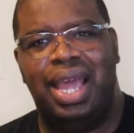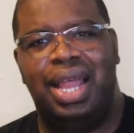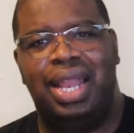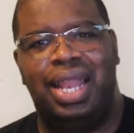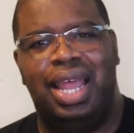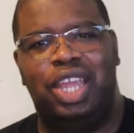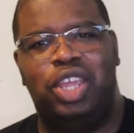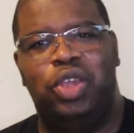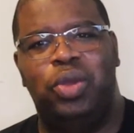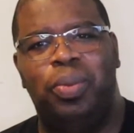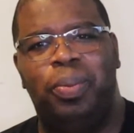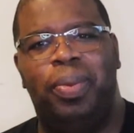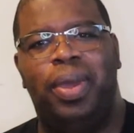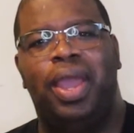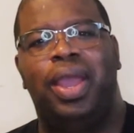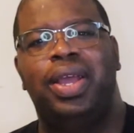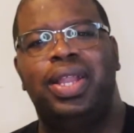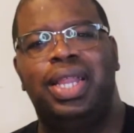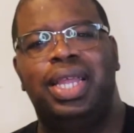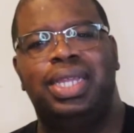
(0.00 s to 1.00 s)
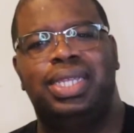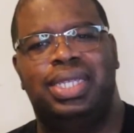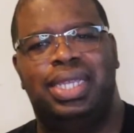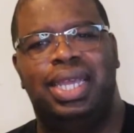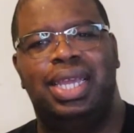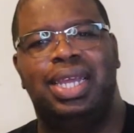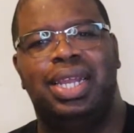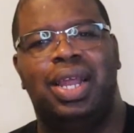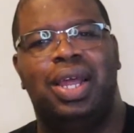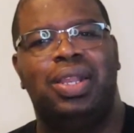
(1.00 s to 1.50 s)
Like, you barely
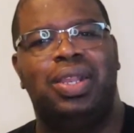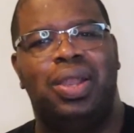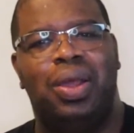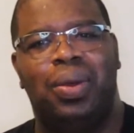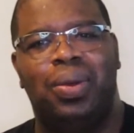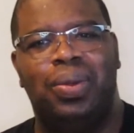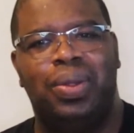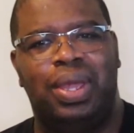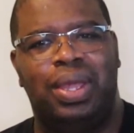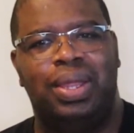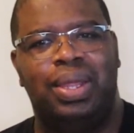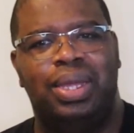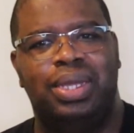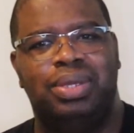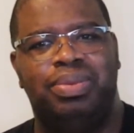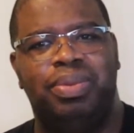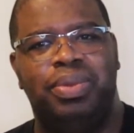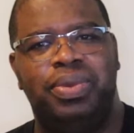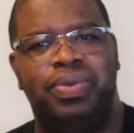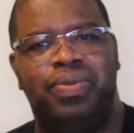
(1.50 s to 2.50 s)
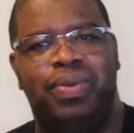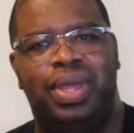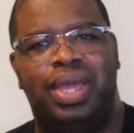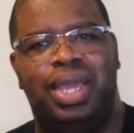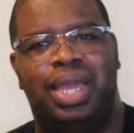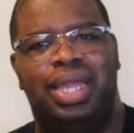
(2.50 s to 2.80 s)
see an adult in this movie,